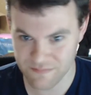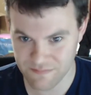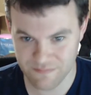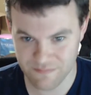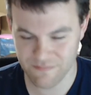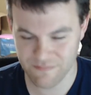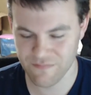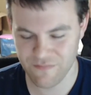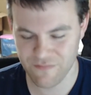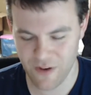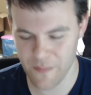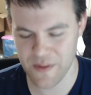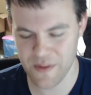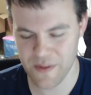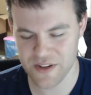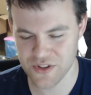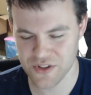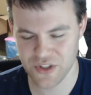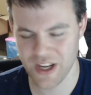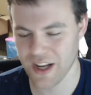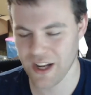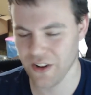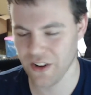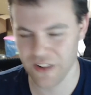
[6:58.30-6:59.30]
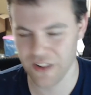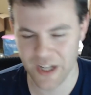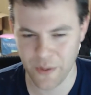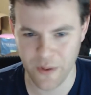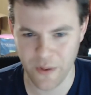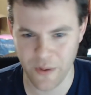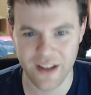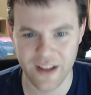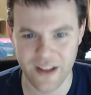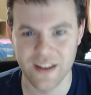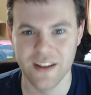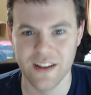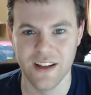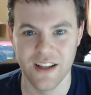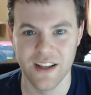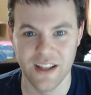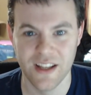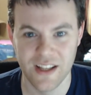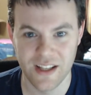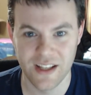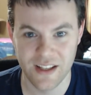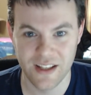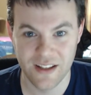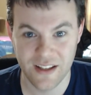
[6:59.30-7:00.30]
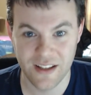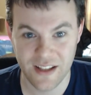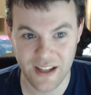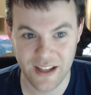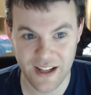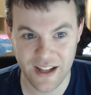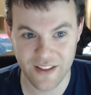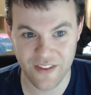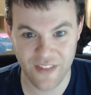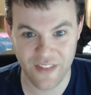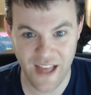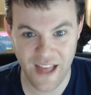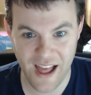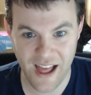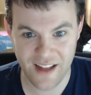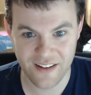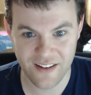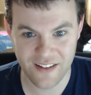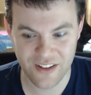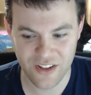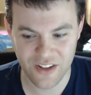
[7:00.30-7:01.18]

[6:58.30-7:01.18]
from this channel anyway, it's that